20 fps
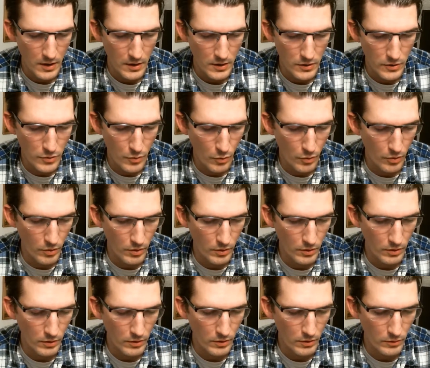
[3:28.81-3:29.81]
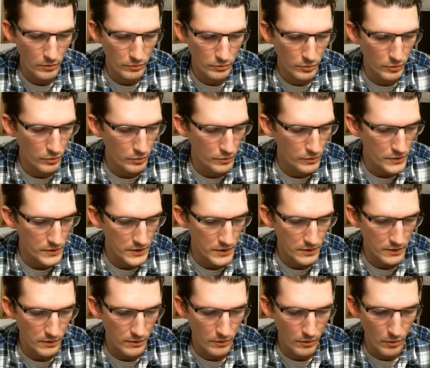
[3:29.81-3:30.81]
your rules and
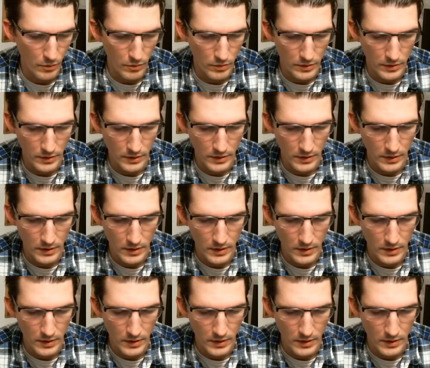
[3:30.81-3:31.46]
your order